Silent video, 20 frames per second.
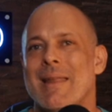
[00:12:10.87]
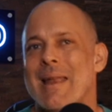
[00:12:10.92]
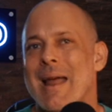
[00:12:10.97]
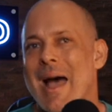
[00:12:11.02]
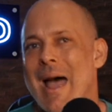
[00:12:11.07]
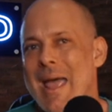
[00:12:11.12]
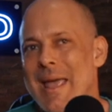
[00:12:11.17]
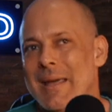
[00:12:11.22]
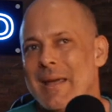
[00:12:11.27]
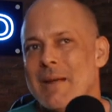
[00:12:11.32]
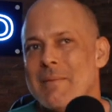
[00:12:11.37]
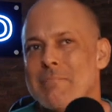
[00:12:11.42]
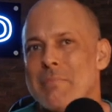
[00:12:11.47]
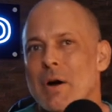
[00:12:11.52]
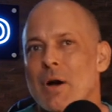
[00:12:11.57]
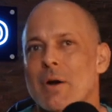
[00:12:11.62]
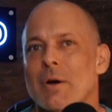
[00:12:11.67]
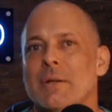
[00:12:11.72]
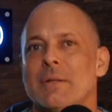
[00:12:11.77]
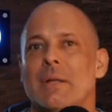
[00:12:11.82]
and
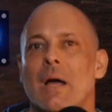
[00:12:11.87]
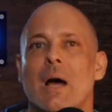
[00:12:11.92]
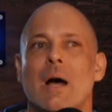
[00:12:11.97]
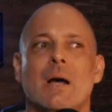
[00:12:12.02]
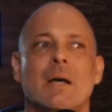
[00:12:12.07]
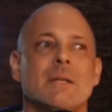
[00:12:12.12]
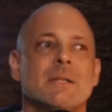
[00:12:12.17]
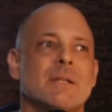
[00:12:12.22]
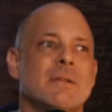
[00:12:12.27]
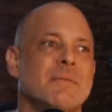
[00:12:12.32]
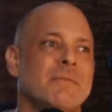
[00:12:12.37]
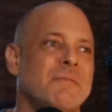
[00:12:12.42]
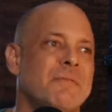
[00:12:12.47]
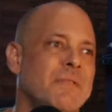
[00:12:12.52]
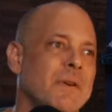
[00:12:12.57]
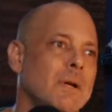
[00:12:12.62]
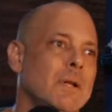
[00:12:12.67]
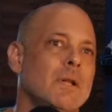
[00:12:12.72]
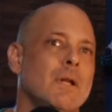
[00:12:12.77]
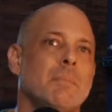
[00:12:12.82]
Eichenberg does, and
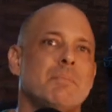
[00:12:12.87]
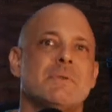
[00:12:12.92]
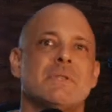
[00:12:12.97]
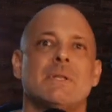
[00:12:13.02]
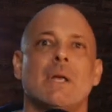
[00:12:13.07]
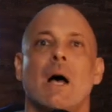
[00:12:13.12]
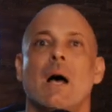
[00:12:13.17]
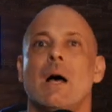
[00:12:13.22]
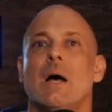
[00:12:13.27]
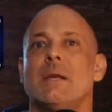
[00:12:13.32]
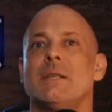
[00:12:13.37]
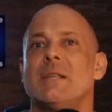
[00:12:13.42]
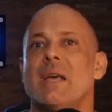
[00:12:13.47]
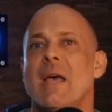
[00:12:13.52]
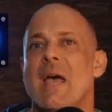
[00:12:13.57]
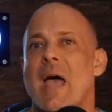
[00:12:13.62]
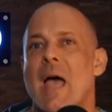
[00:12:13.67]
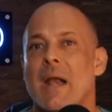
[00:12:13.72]
Phillips does,